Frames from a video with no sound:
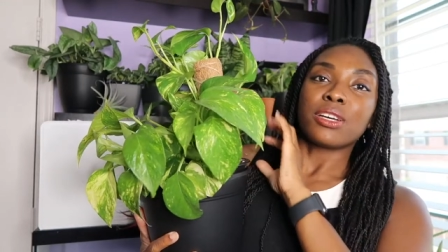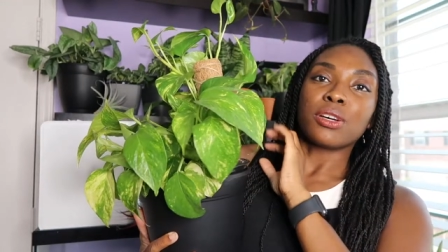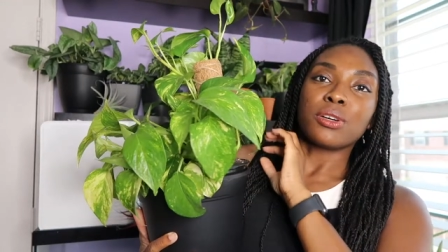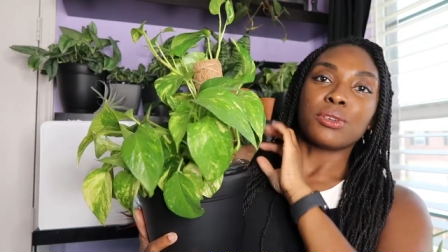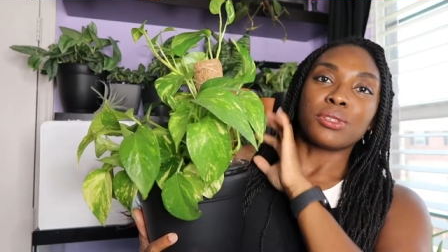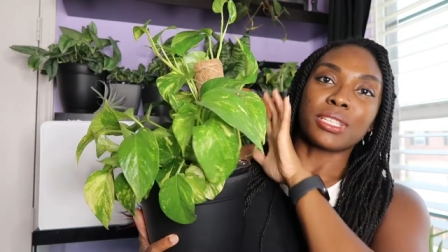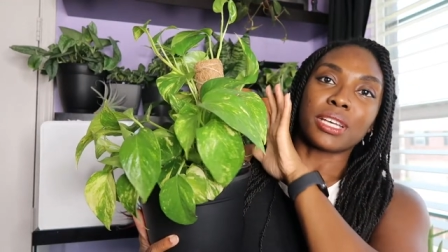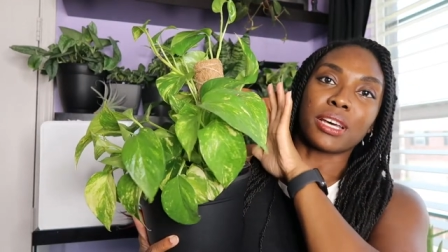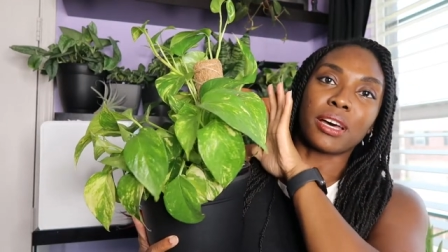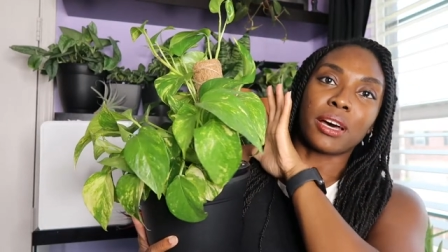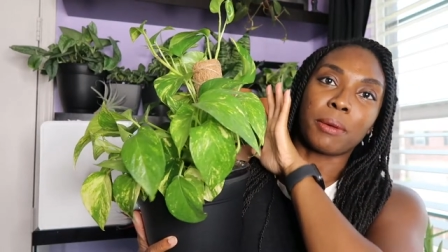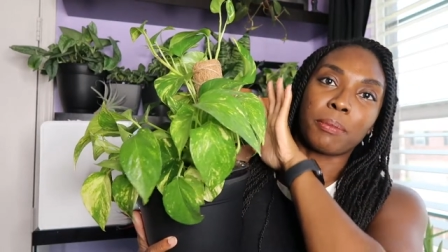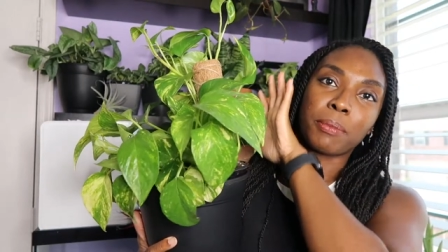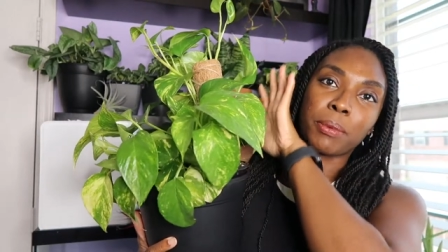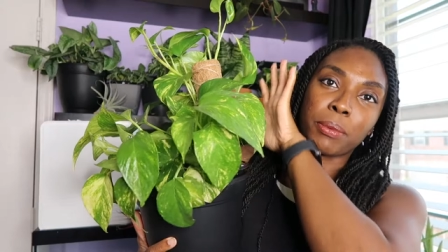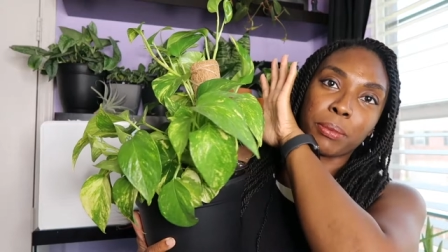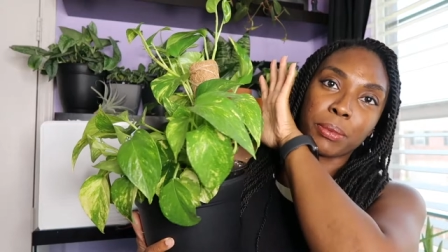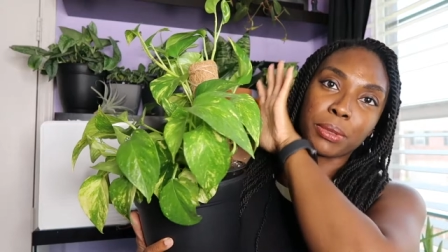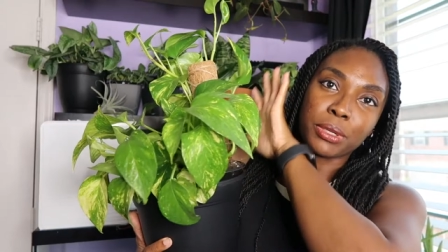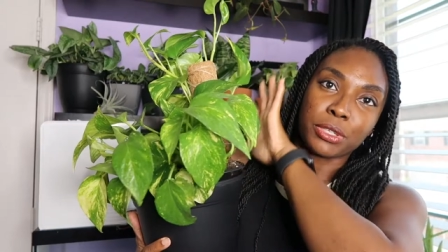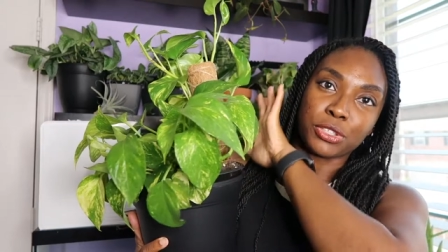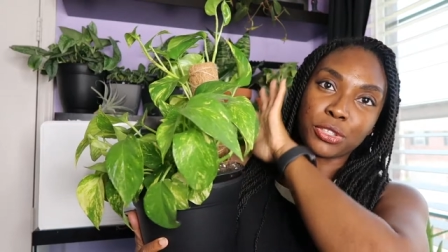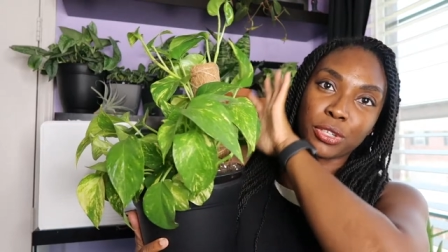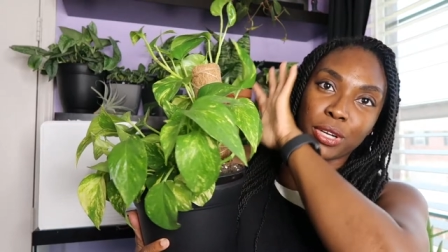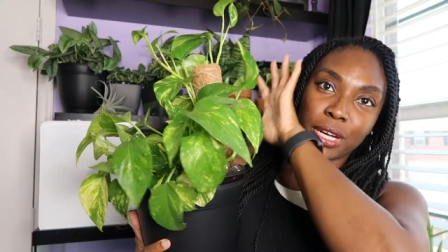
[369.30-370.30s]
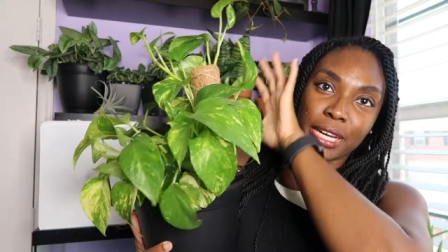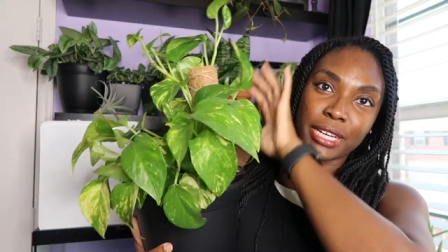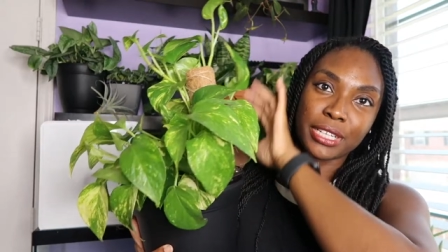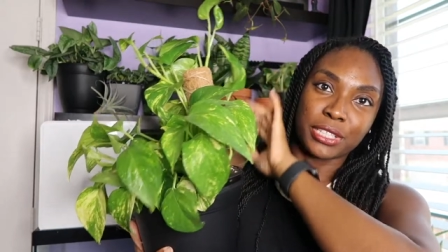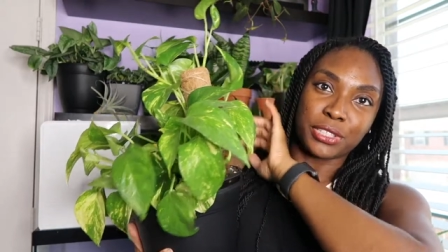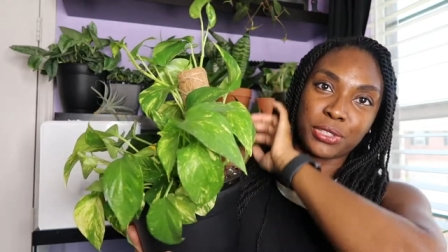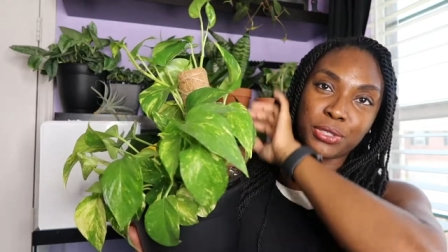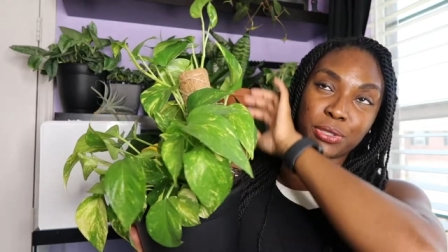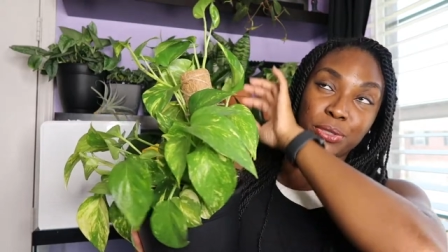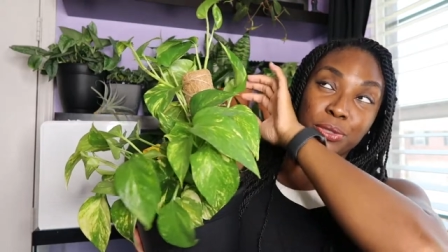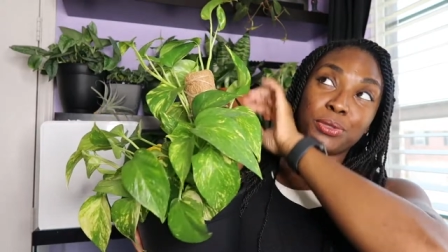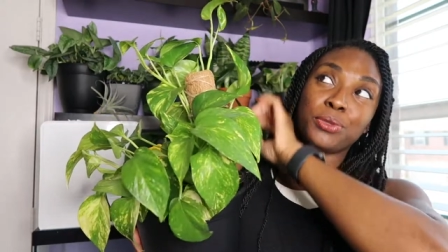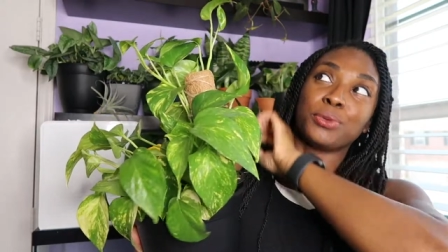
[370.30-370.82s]
goes up, we're gonna try
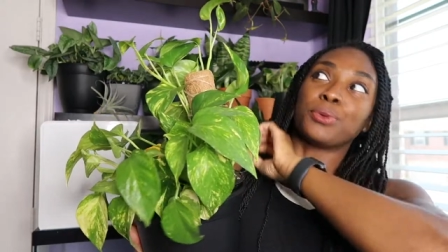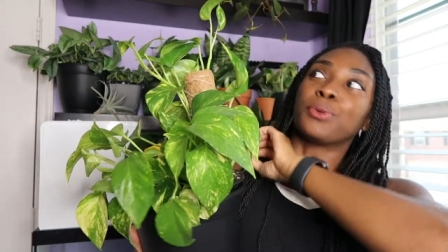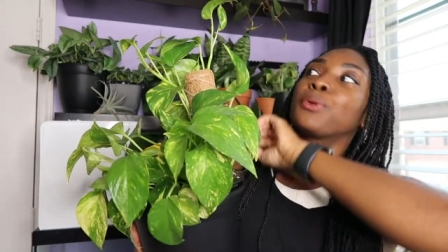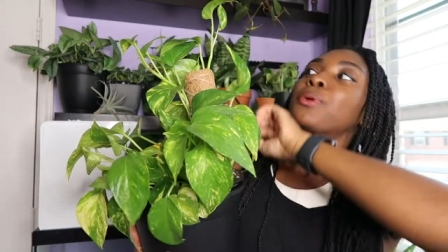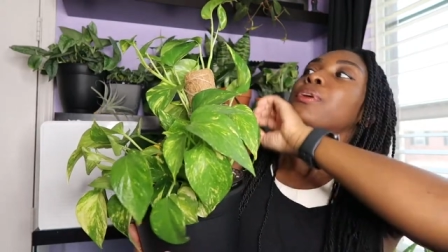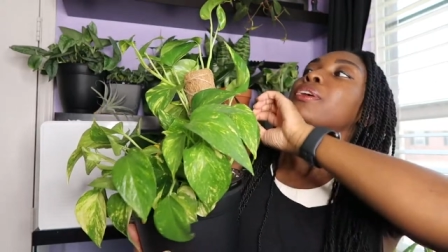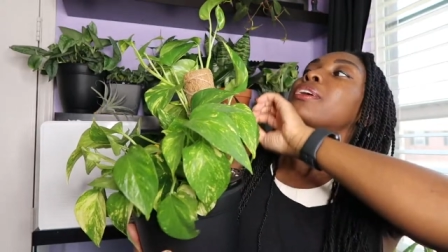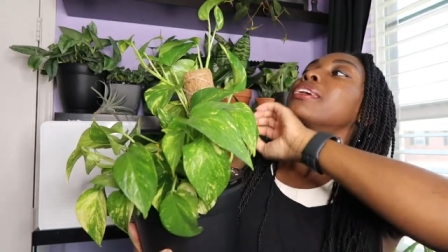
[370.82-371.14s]
to